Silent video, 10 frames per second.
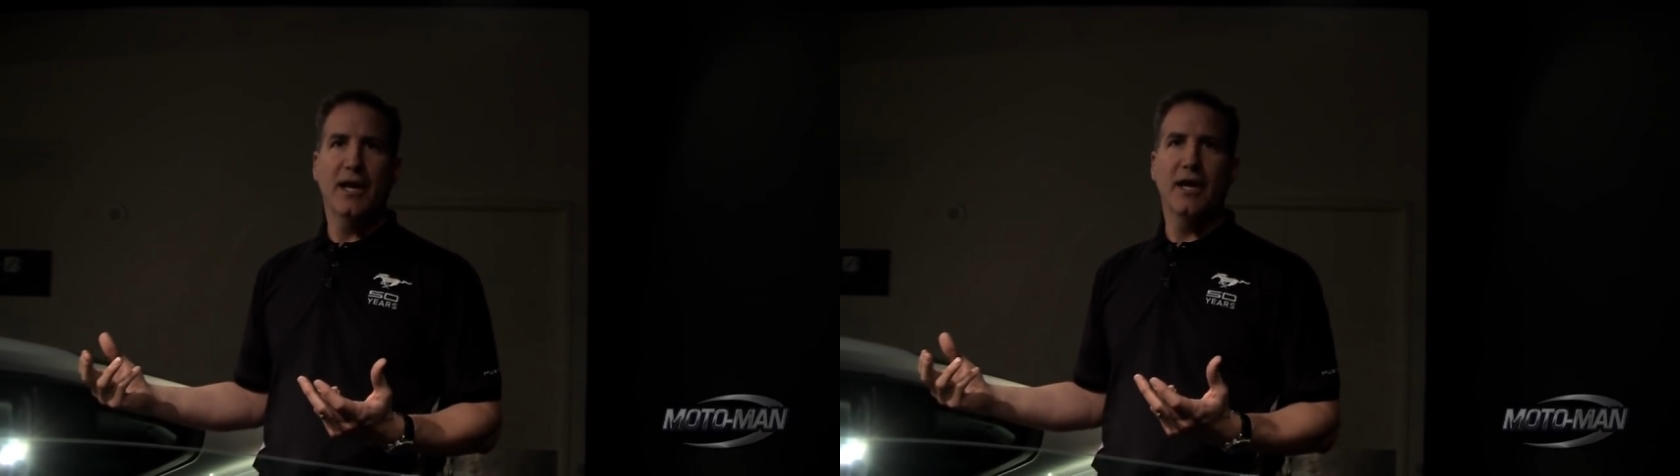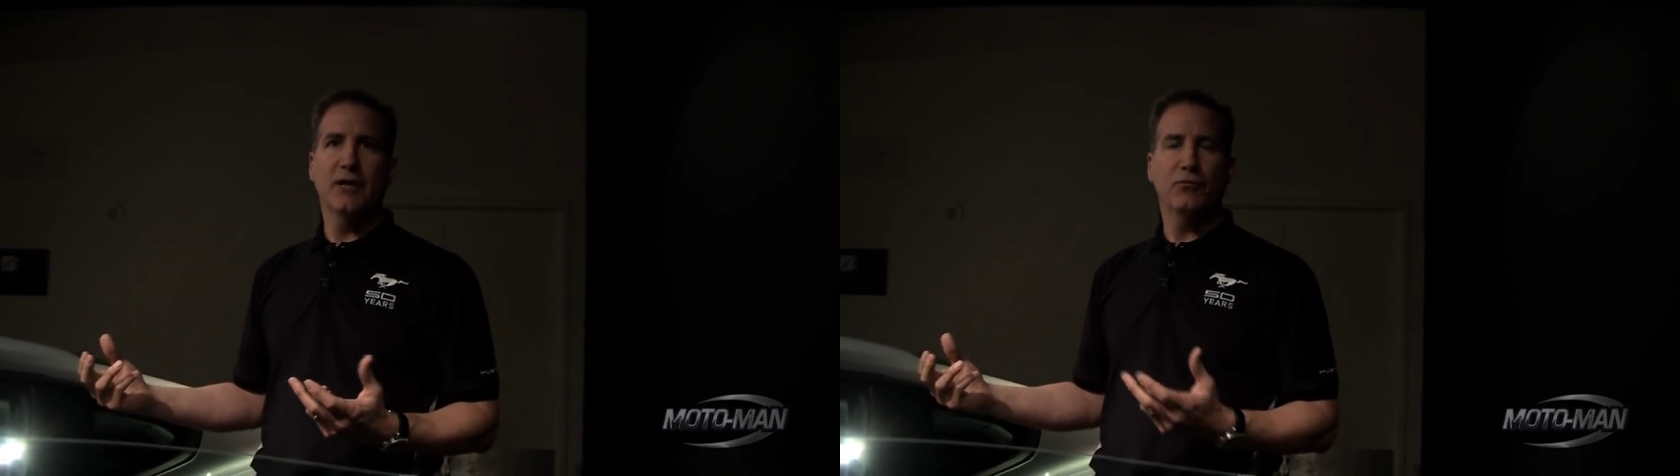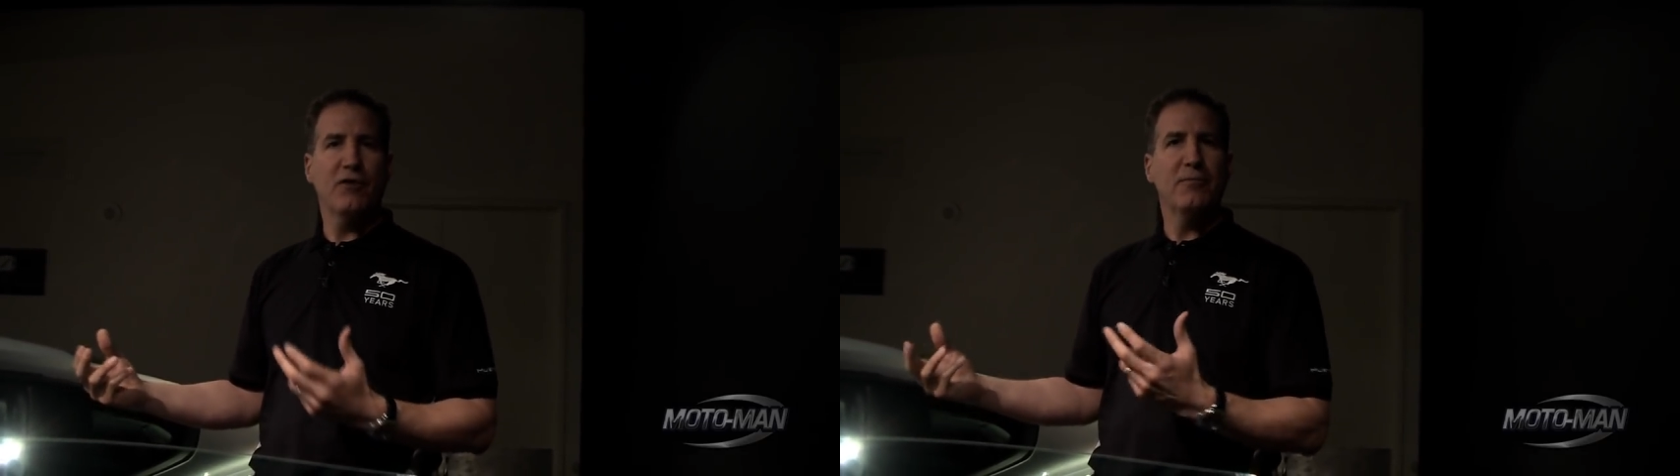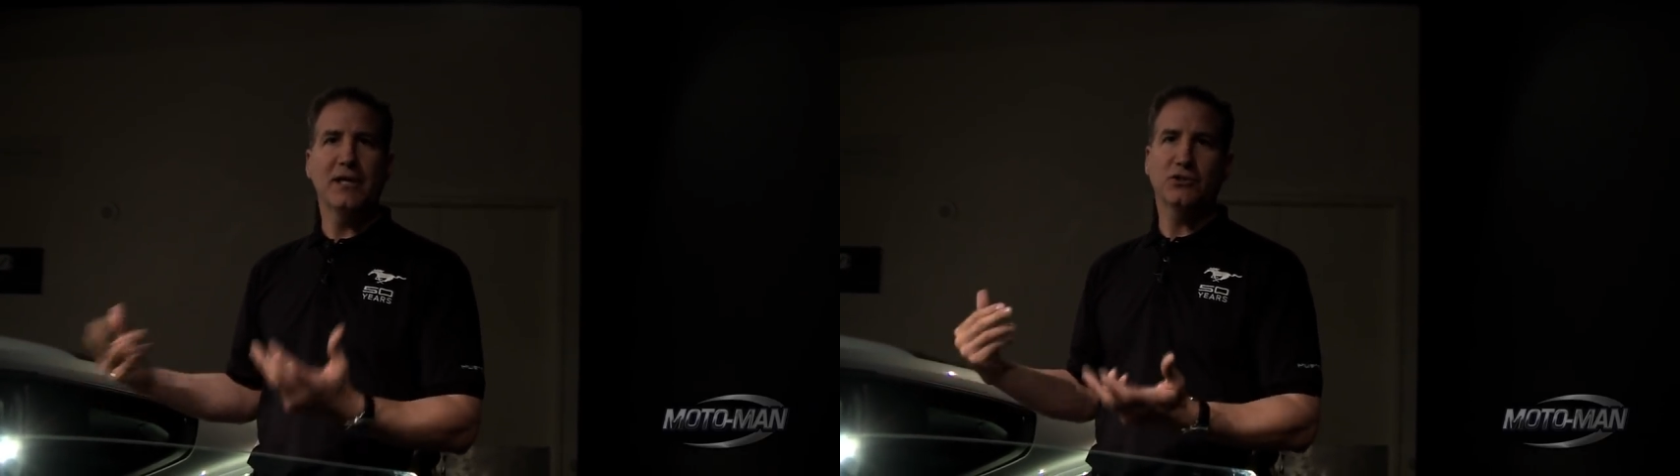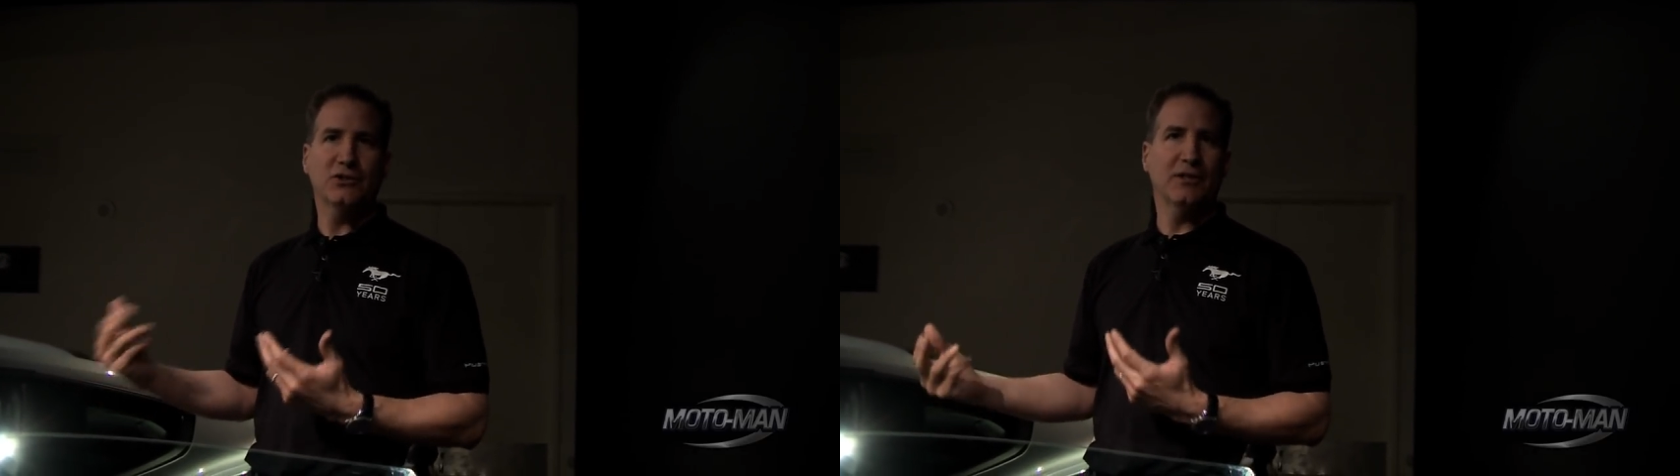and it rev
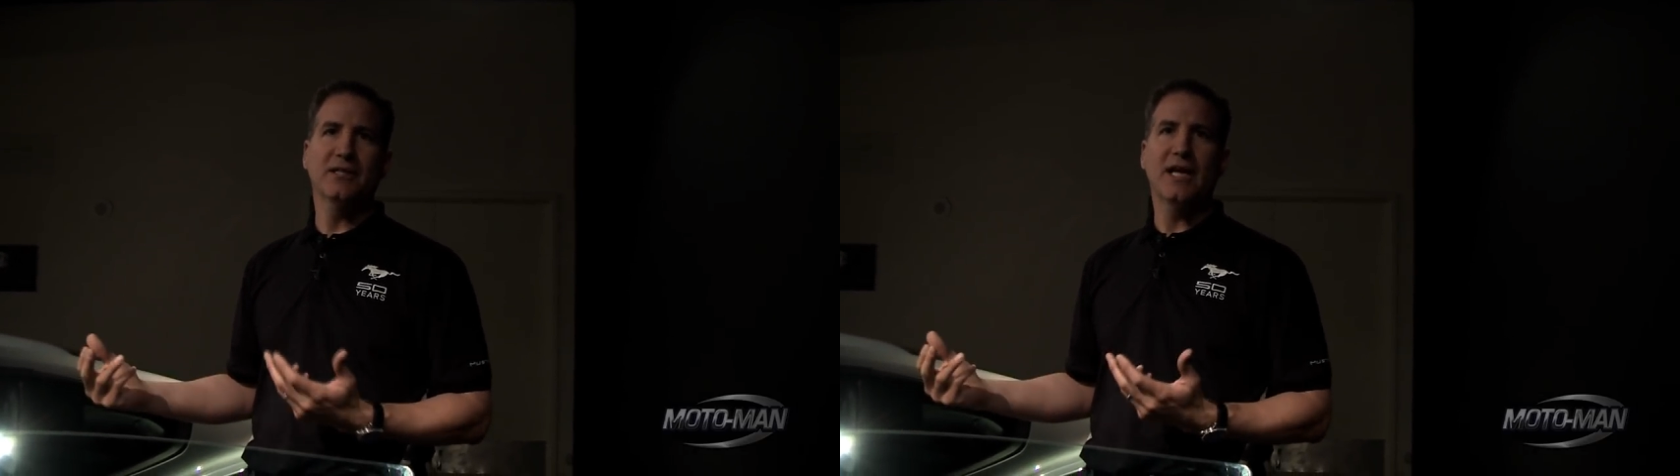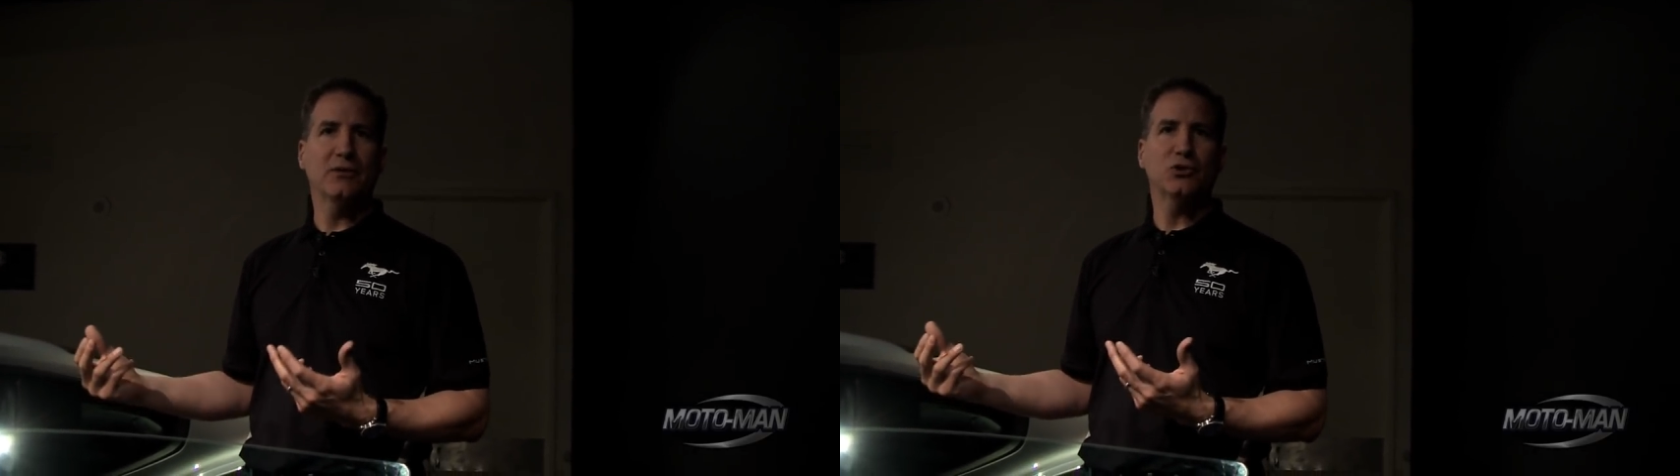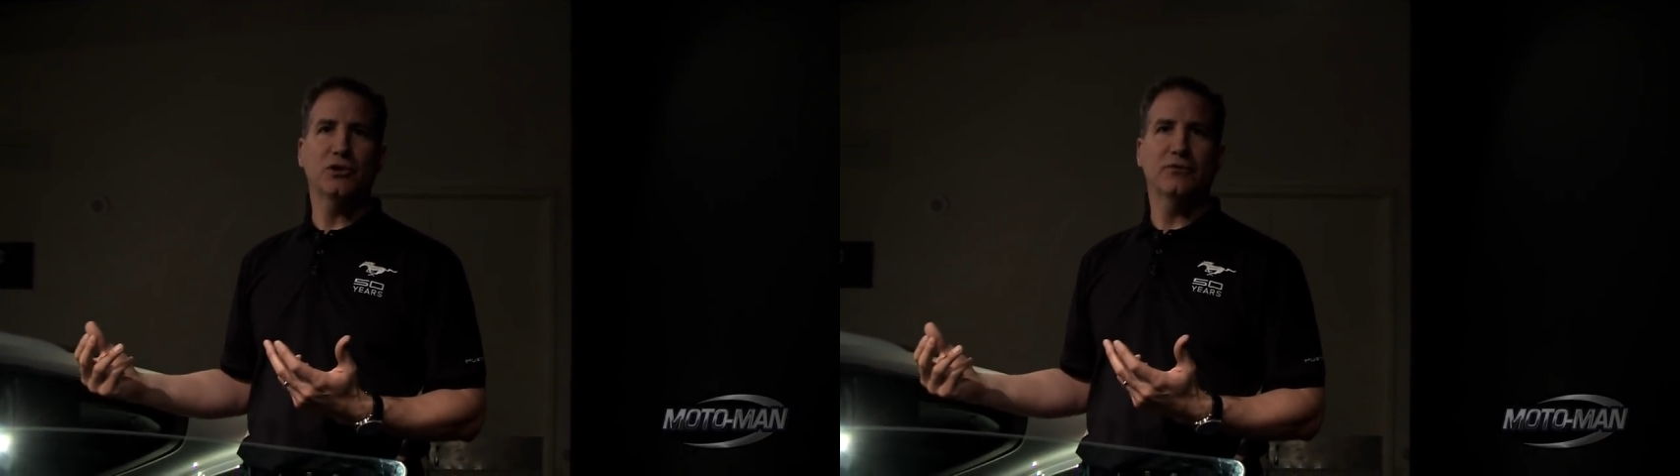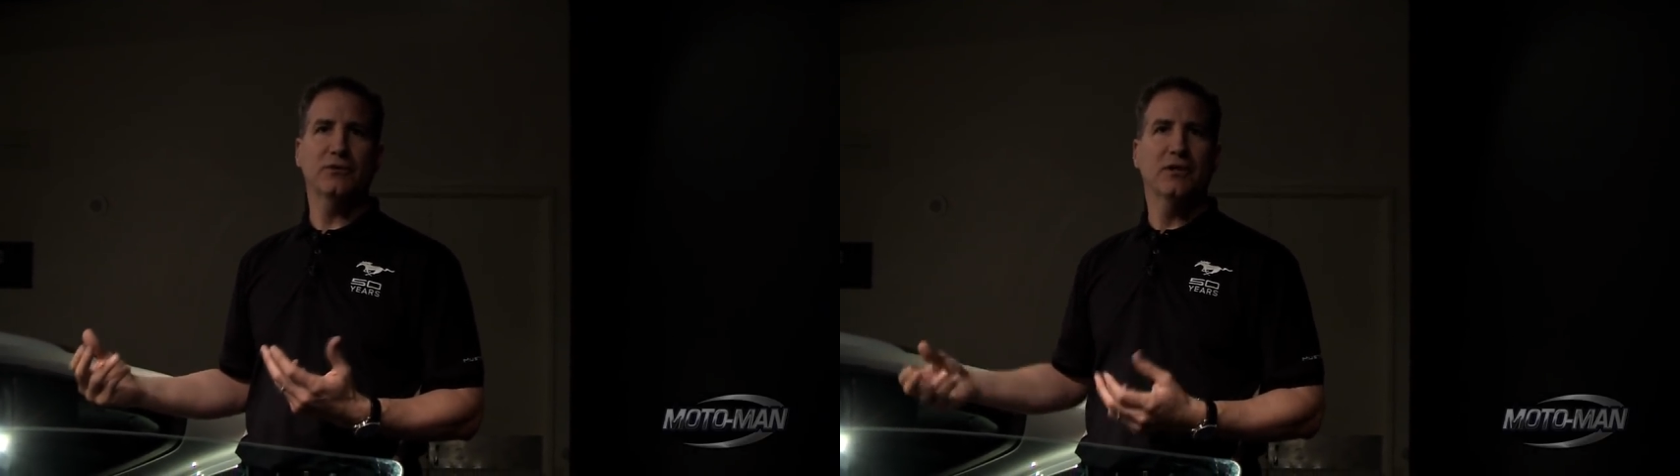matches on the downshift.